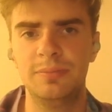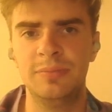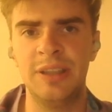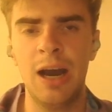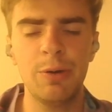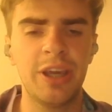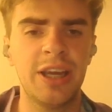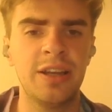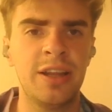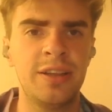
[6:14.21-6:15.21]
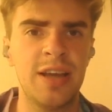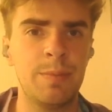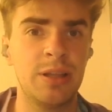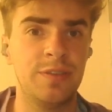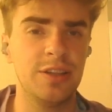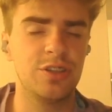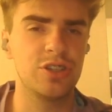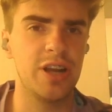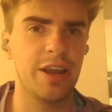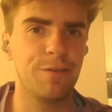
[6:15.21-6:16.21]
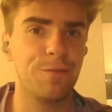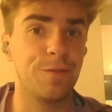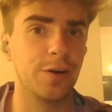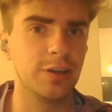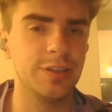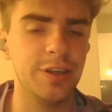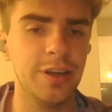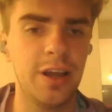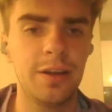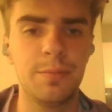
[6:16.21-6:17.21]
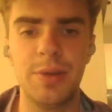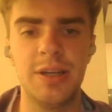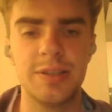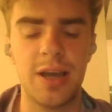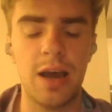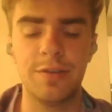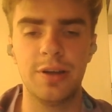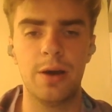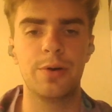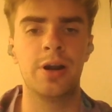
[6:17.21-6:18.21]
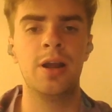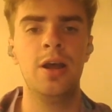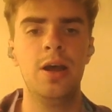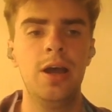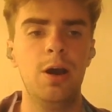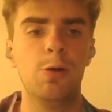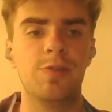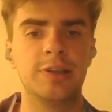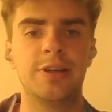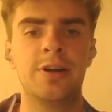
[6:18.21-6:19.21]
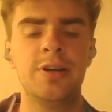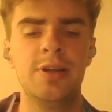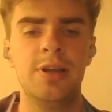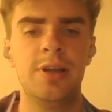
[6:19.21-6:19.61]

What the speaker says: now he had a time advantage like 30 minutes, half an hour over there.